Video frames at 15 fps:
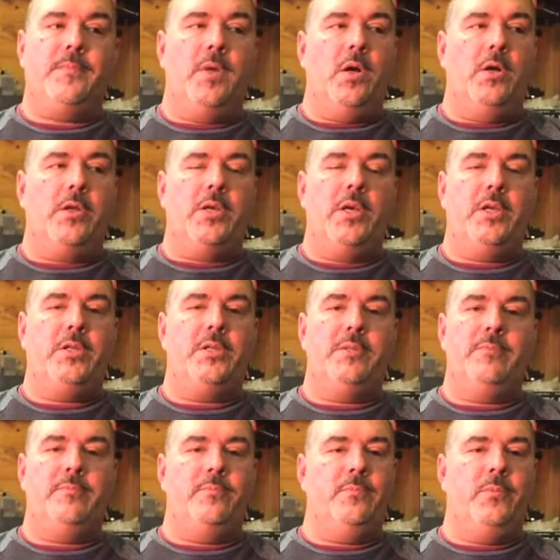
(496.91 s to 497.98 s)
I
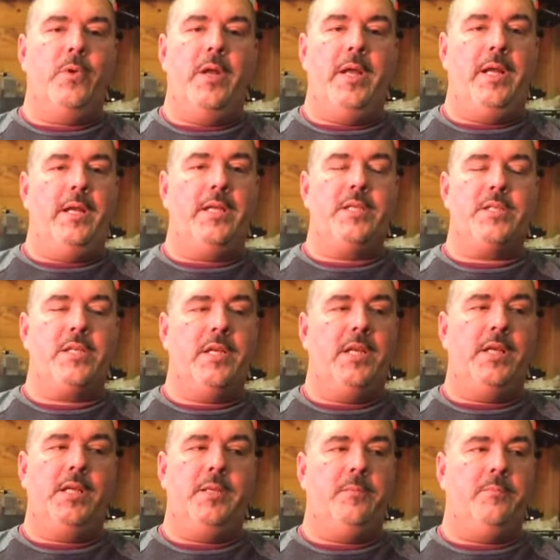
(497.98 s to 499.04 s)
couldn't really
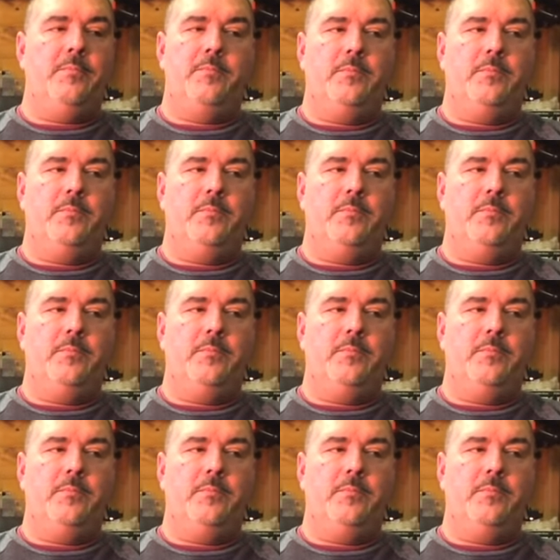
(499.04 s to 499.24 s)
see